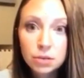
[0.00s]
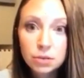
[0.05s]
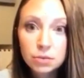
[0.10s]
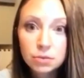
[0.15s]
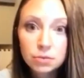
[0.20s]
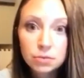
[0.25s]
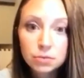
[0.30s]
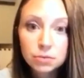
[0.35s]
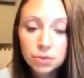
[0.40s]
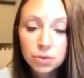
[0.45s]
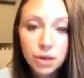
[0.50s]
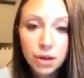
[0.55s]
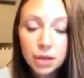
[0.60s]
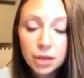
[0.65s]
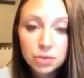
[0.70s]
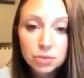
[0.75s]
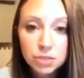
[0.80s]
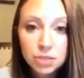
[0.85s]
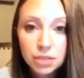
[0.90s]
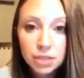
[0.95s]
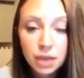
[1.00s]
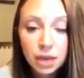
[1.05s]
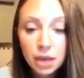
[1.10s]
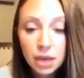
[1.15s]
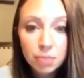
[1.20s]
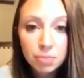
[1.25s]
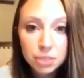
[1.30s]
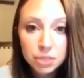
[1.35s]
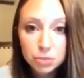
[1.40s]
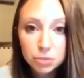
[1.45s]
They're not using that
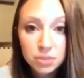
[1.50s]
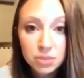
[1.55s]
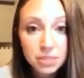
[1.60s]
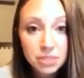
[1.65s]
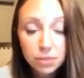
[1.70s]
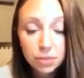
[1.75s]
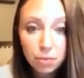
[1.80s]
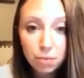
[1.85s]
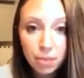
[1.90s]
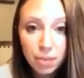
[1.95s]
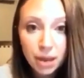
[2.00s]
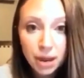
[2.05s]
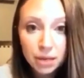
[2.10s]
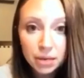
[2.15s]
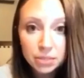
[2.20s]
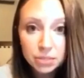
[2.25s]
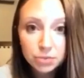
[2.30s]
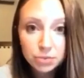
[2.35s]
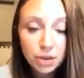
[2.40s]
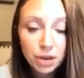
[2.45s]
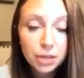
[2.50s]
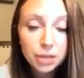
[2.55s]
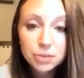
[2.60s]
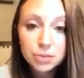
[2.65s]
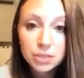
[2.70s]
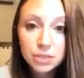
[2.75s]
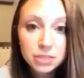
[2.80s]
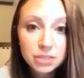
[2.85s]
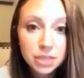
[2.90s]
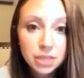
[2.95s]
combination with Zithromax. They're not using
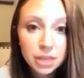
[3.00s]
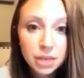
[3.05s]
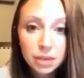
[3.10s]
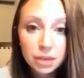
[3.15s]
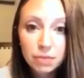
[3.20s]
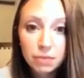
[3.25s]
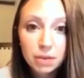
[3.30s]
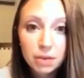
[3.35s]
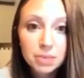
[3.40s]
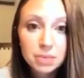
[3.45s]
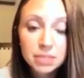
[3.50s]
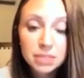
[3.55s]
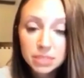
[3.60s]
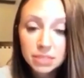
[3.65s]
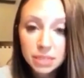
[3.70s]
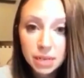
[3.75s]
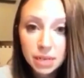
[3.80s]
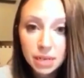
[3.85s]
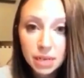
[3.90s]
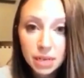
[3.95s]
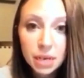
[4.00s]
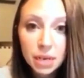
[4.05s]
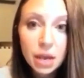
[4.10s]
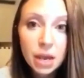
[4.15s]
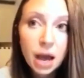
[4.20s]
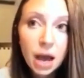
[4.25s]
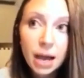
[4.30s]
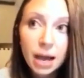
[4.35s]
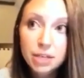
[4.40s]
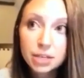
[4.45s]
zinc, vitamin C,
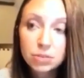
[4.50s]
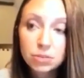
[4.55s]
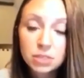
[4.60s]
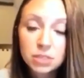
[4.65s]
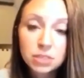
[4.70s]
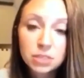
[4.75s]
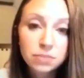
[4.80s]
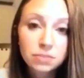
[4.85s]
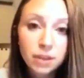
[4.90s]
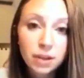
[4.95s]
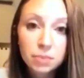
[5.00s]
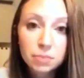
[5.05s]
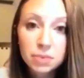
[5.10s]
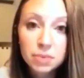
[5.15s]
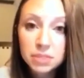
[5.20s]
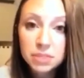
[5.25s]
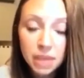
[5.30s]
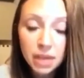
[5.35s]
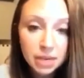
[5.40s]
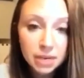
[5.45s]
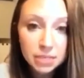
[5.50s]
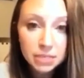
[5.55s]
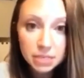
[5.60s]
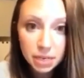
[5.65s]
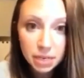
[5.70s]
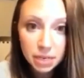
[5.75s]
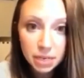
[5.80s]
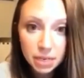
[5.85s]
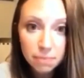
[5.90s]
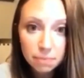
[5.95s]
high doses of vitamins A and
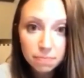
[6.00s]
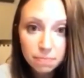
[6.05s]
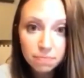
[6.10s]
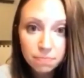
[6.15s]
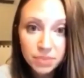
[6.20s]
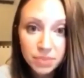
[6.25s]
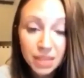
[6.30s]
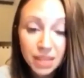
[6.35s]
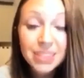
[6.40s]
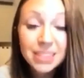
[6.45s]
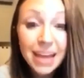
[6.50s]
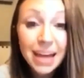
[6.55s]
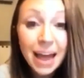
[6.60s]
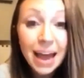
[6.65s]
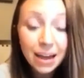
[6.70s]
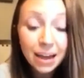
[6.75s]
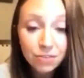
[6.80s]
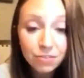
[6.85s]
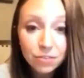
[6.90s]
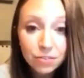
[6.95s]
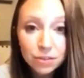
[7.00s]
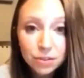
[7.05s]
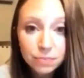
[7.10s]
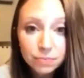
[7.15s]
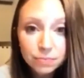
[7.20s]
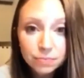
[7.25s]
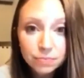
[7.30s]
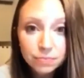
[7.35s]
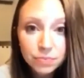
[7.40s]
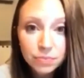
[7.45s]
D. They laugh.
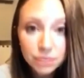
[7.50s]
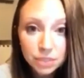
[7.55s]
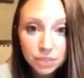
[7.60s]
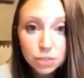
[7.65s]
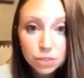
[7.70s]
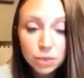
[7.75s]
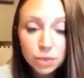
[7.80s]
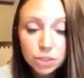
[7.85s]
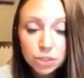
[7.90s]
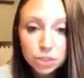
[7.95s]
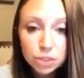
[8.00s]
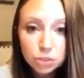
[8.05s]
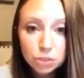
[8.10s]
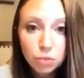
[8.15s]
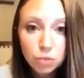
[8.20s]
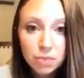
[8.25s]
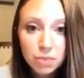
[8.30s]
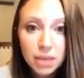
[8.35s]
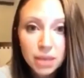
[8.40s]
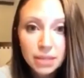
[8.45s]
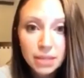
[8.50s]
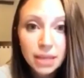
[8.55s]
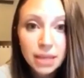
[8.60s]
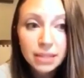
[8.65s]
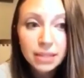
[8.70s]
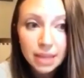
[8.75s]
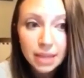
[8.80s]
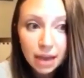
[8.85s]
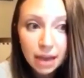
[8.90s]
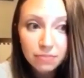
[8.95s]
This is what she's told me. They
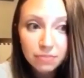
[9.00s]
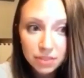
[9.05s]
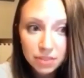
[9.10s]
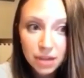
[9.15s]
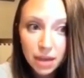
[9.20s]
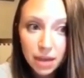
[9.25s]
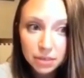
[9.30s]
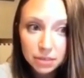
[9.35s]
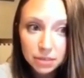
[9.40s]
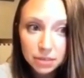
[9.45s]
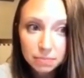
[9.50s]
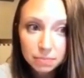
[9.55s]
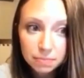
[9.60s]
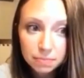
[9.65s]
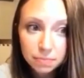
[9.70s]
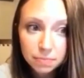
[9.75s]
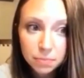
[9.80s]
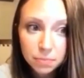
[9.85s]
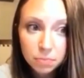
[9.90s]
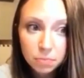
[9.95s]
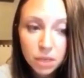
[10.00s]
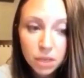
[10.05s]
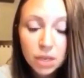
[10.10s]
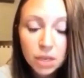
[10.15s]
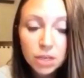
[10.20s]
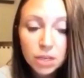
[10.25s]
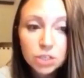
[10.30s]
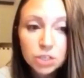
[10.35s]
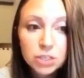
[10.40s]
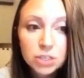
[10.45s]
laugh at that.
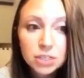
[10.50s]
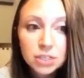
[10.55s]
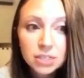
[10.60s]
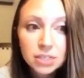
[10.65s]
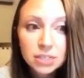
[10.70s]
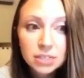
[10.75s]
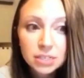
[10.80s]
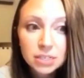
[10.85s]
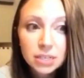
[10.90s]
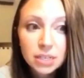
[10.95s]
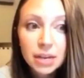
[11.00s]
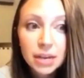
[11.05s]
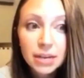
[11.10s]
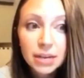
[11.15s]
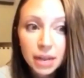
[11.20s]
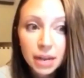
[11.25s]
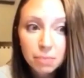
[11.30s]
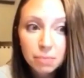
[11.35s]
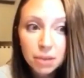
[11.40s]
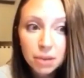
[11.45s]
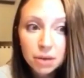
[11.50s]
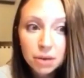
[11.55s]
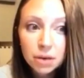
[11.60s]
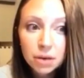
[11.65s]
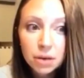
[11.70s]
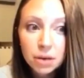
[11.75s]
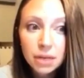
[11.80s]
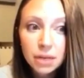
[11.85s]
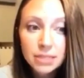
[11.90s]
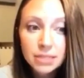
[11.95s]
She says this is a nightmare.
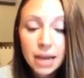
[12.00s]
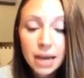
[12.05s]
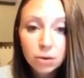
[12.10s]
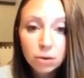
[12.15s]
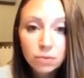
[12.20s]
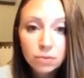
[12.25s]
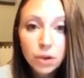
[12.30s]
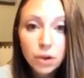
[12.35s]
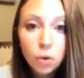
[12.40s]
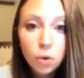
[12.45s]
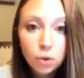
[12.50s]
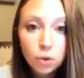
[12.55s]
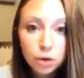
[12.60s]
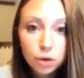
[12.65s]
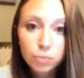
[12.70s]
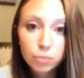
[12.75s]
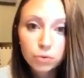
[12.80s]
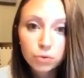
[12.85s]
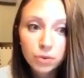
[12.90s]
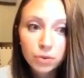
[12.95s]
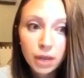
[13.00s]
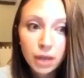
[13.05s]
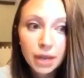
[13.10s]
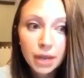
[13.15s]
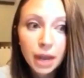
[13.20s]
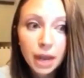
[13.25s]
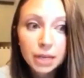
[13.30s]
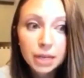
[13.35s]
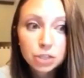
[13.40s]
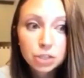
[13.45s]
It's out of a horror movie, and
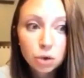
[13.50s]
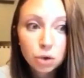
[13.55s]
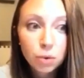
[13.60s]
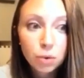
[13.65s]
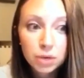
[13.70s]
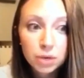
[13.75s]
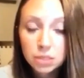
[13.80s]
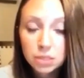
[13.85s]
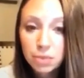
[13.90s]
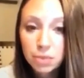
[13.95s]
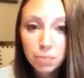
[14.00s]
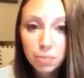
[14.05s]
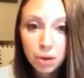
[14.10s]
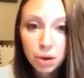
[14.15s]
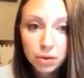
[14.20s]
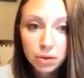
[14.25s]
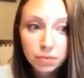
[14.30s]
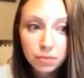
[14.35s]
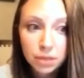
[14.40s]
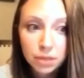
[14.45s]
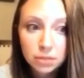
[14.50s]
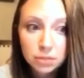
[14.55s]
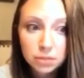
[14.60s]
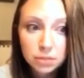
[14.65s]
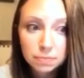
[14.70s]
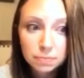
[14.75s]
I don't want to be a part of this.